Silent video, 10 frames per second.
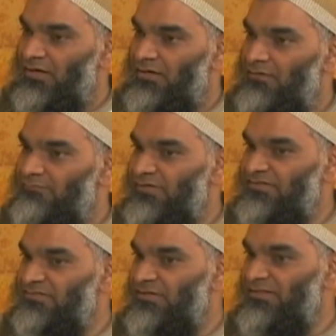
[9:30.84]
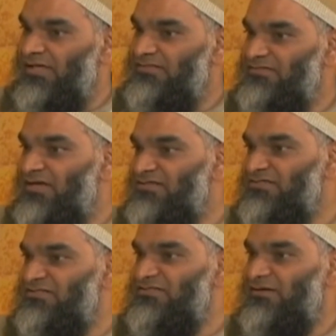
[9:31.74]
Uh, but uh, that, that
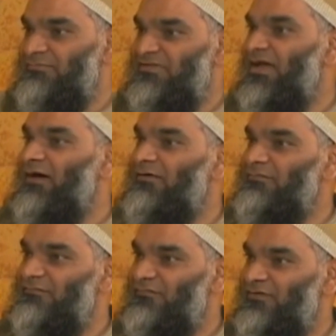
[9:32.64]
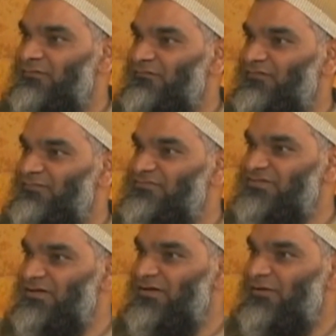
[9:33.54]
is a step down from, from
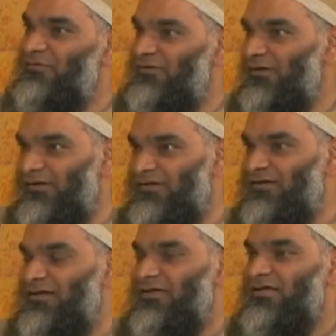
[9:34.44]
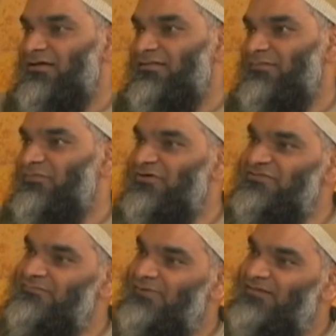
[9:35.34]
saying, okay, uh, the
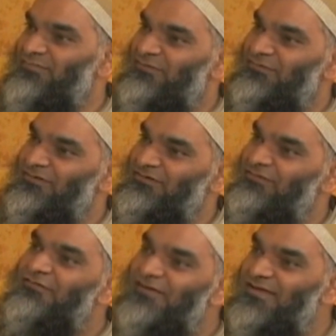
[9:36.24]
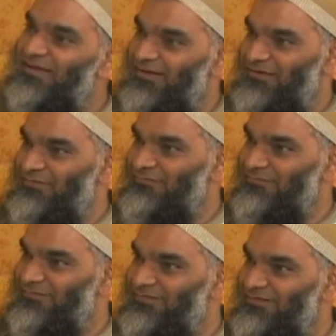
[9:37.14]
person by merely looking at
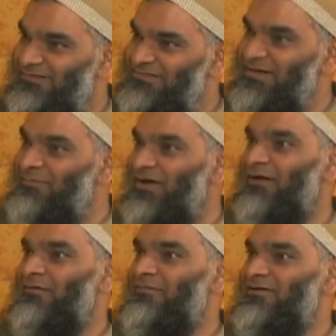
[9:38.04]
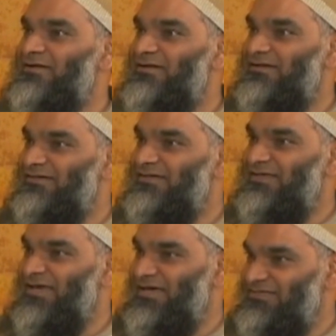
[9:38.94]
you somehow uh,
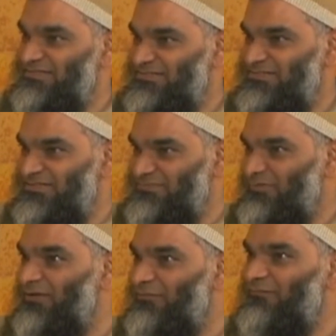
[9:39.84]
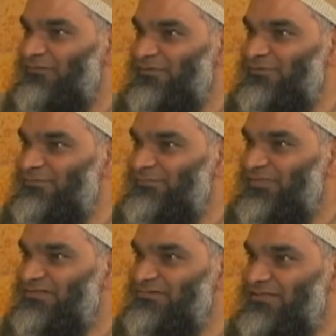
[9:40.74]
casts a spell over you,
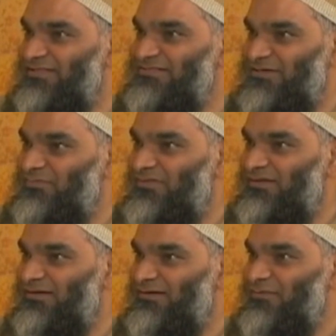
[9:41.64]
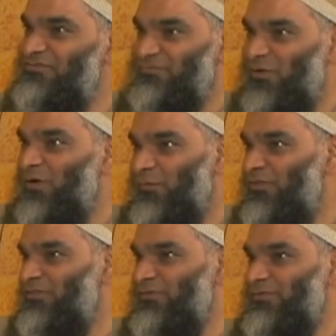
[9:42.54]
so that something goes wrong
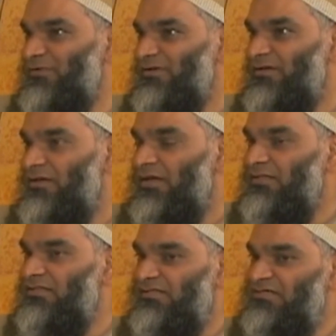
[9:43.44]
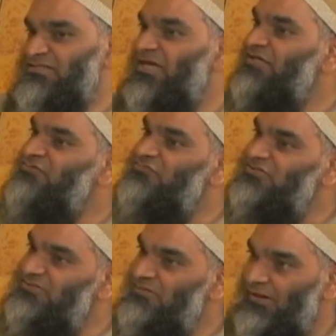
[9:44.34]
with you. Mm-hmm. uh, th this extra
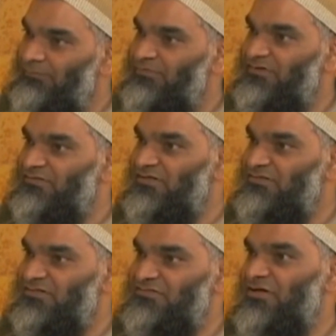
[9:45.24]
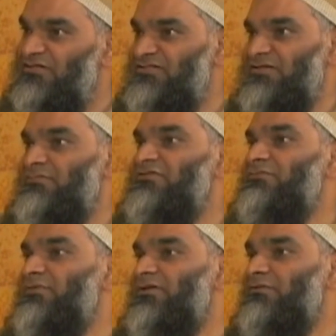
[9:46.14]
step that does not seem
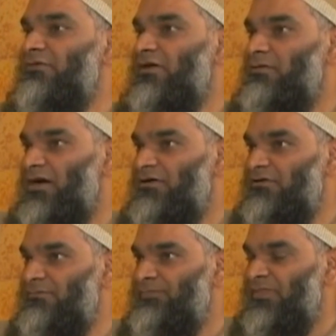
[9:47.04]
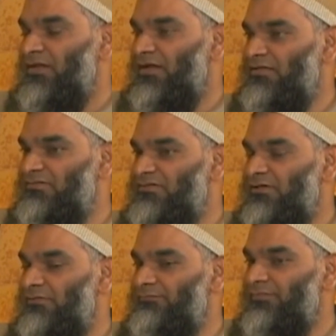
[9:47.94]
to be required, and
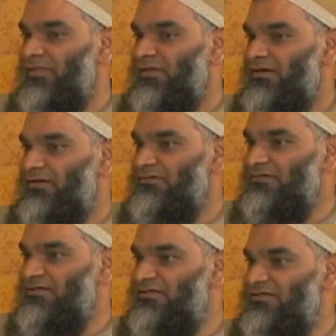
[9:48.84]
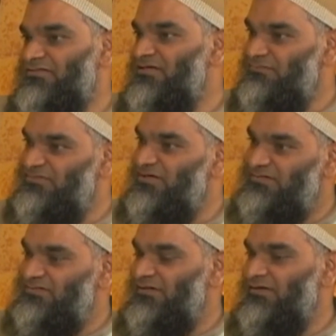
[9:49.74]
um, it, it seems
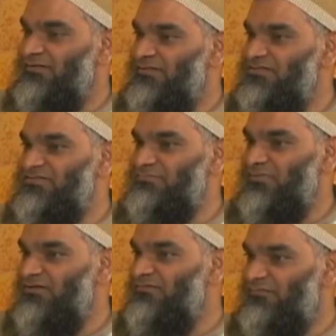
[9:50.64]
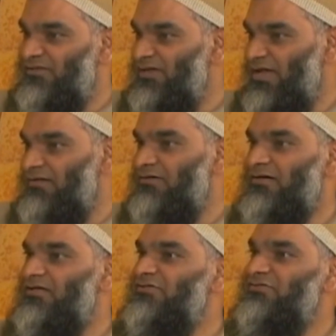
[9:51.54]
that uh, this might have been added
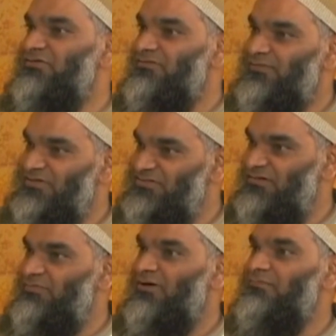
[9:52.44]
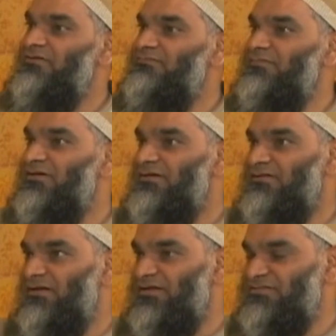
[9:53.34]
on to the basic problem
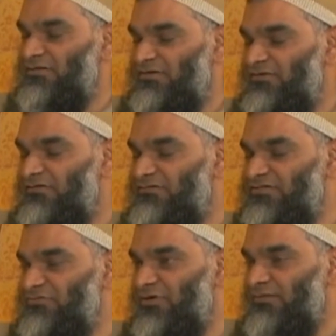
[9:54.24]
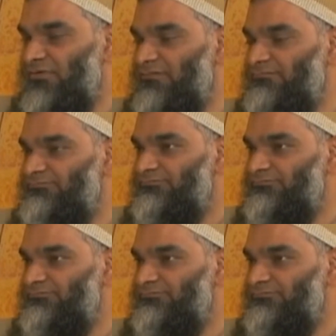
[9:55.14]
that I started out describing.